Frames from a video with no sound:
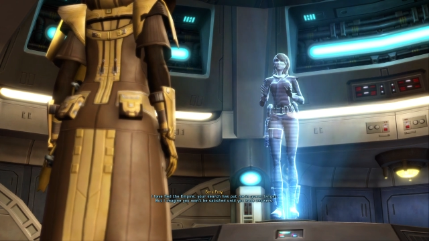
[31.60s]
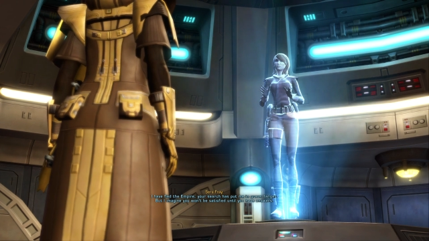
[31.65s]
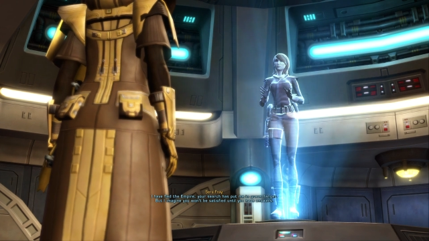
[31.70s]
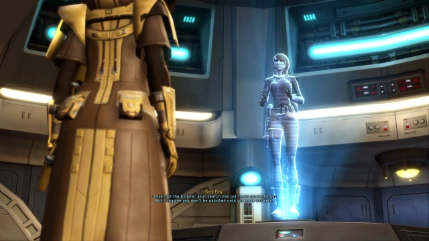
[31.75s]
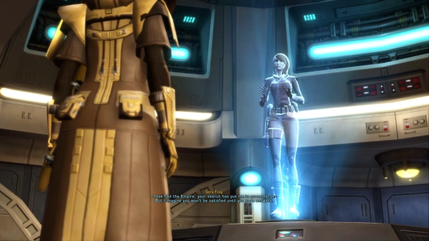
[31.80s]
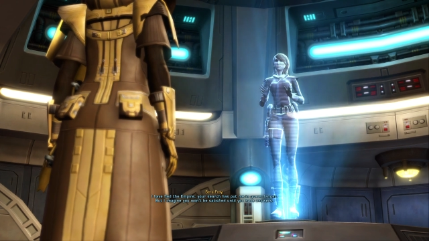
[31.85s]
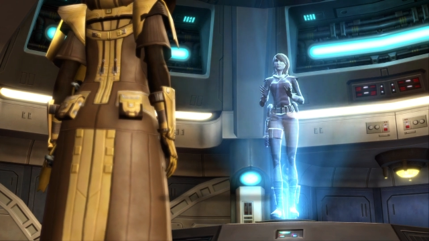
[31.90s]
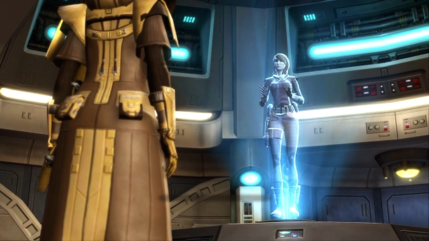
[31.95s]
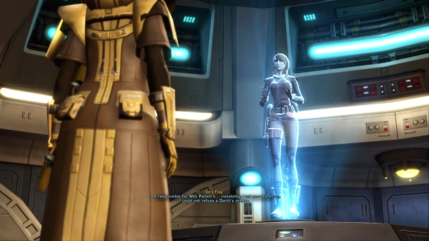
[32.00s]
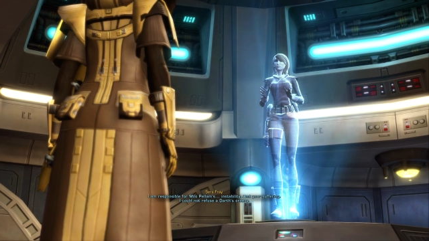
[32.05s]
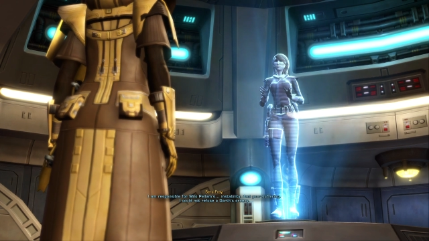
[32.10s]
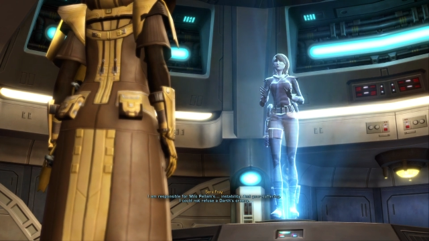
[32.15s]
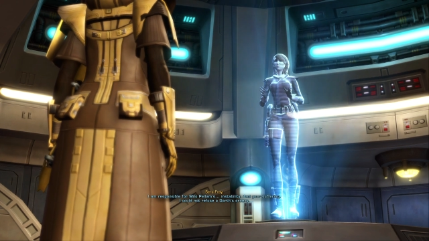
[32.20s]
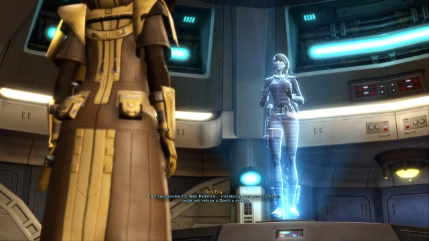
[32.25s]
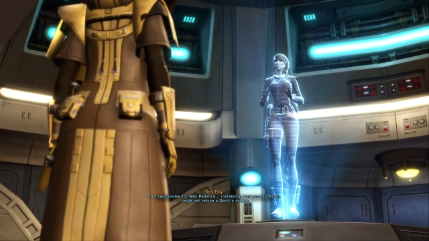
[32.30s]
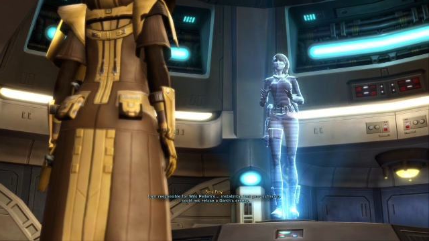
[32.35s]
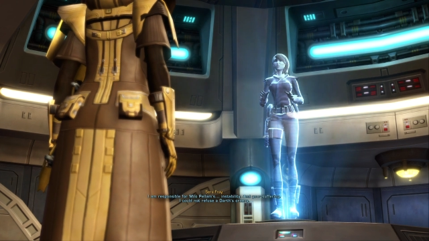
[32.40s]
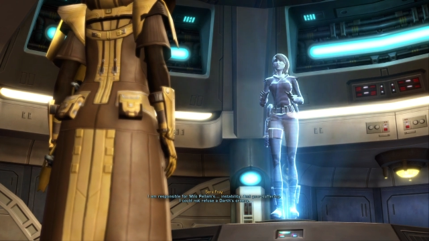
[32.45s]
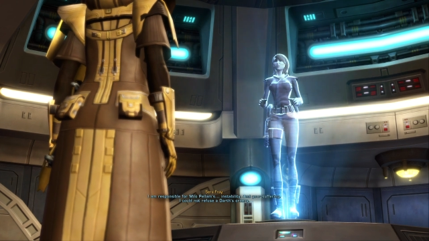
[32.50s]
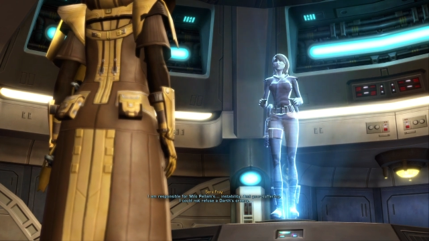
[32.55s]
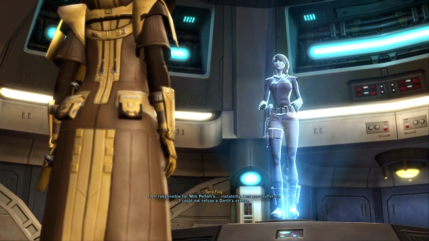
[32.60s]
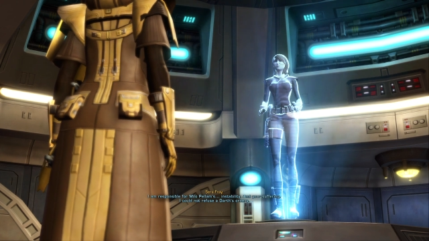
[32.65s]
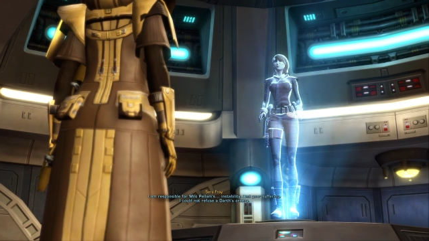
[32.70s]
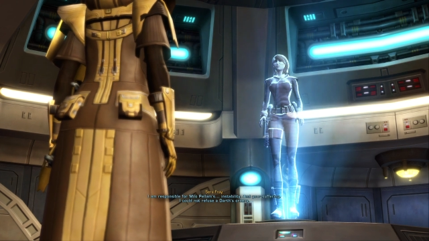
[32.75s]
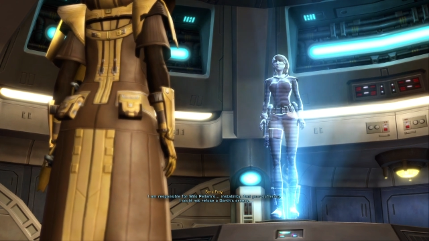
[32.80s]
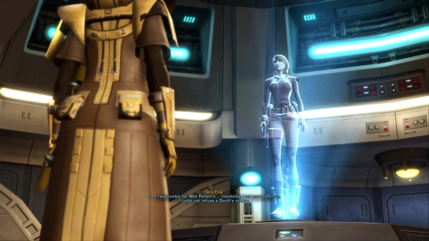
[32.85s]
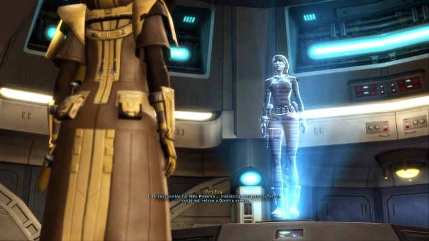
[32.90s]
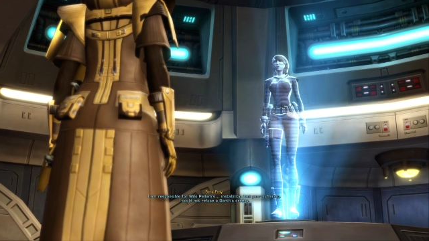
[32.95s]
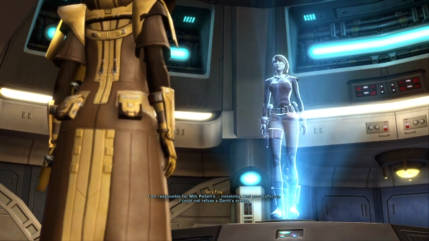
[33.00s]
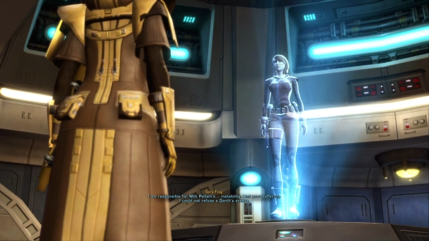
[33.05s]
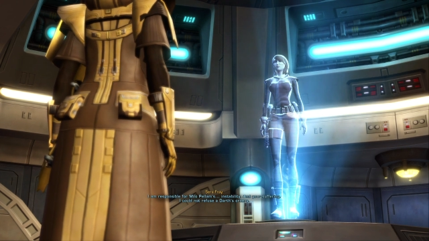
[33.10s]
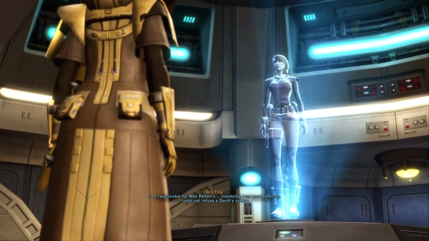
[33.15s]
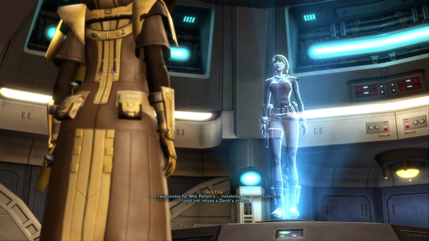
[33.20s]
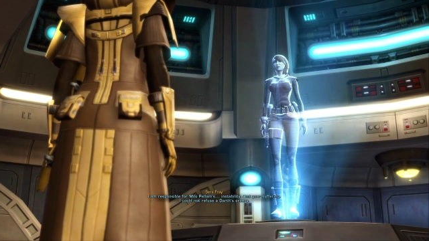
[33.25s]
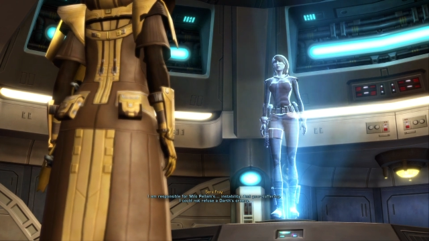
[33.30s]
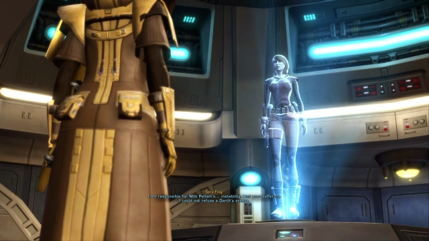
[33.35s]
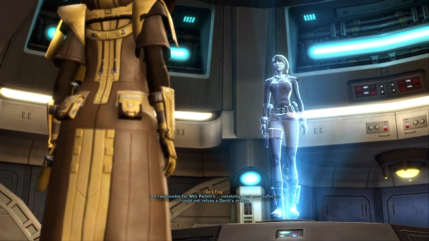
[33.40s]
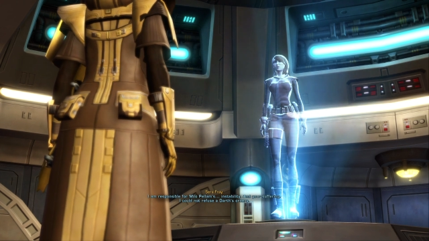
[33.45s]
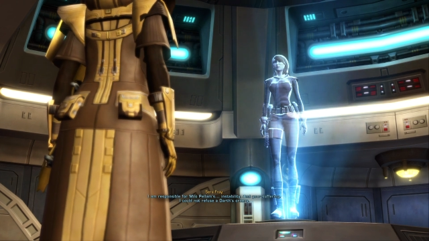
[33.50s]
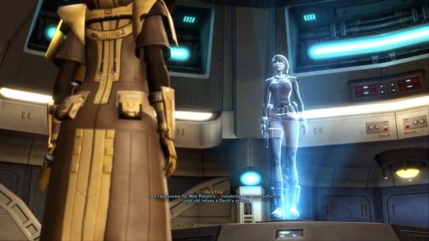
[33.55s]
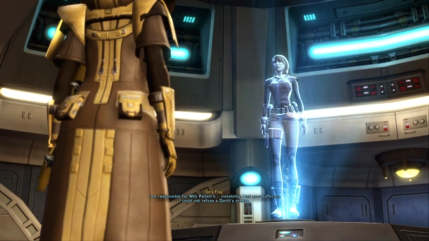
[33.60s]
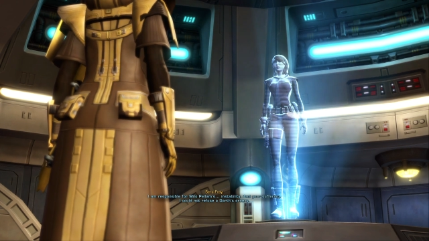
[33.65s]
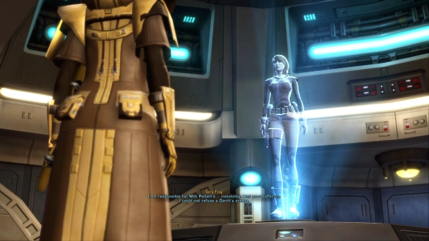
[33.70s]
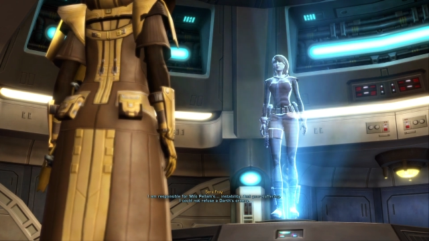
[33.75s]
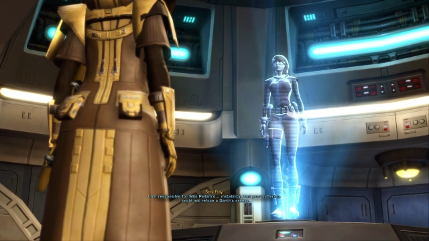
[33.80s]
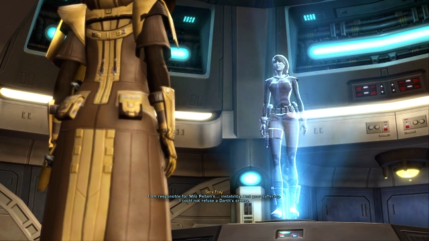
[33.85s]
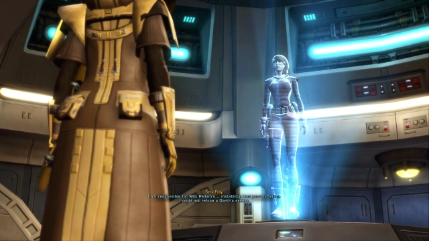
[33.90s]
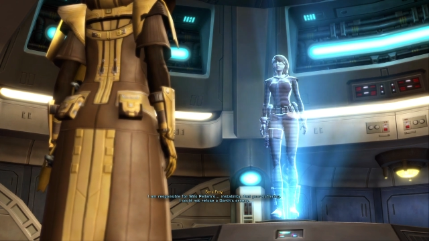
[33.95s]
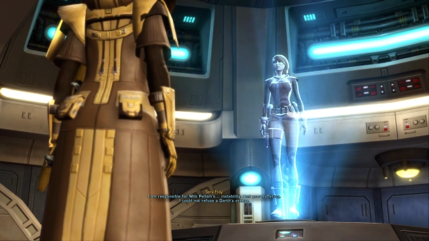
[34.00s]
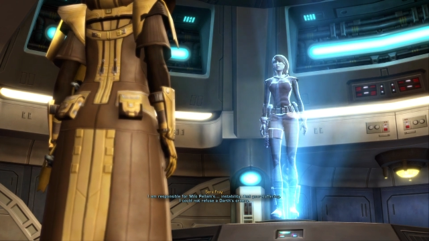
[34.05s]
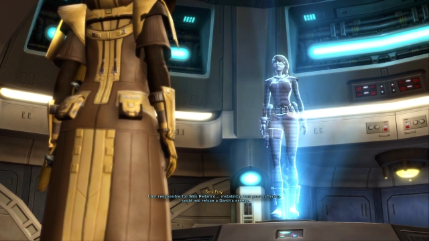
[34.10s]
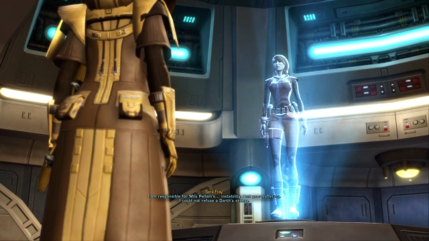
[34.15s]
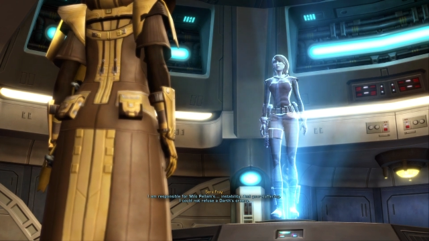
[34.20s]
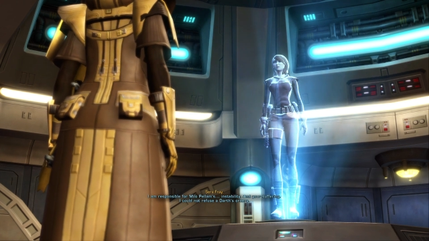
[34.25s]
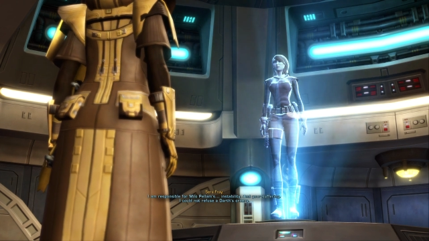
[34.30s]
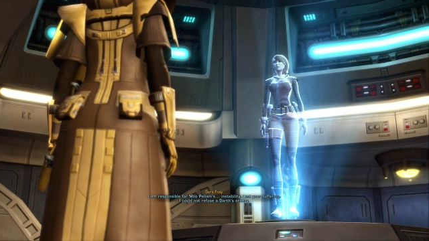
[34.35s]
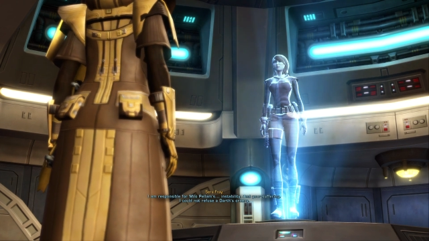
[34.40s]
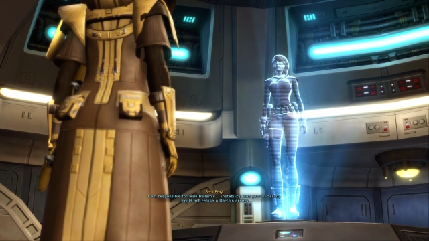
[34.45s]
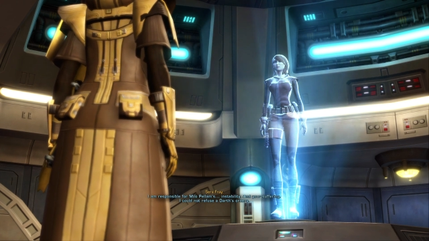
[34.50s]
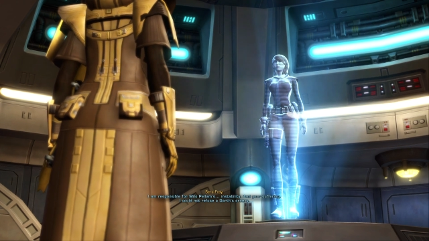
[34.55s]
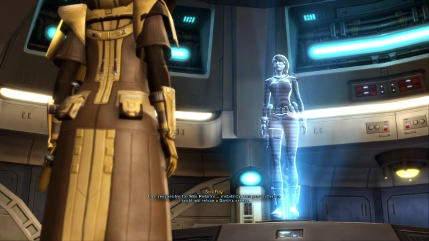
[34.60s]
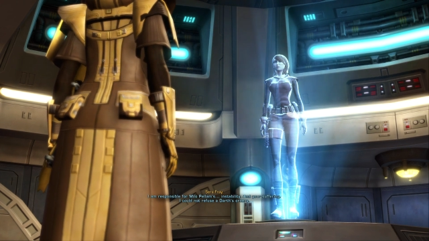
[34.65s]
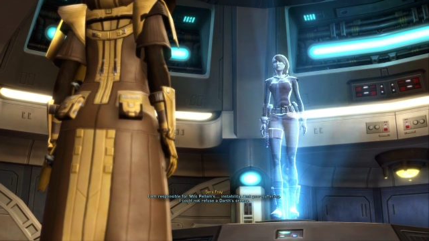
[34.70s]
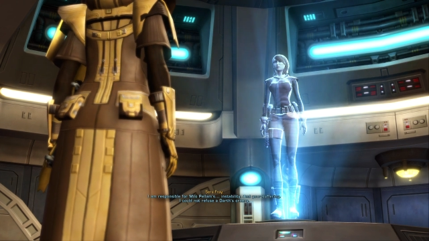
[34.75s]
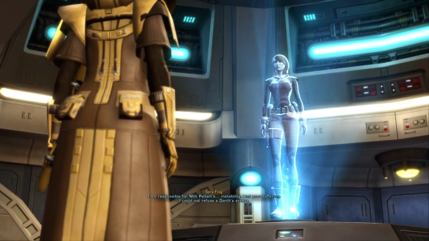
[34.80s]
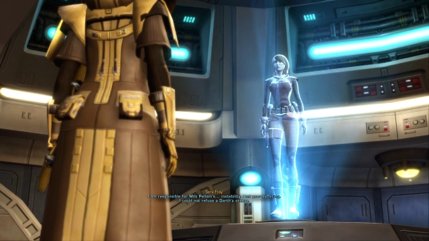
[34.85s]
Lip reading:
(no speaker visible)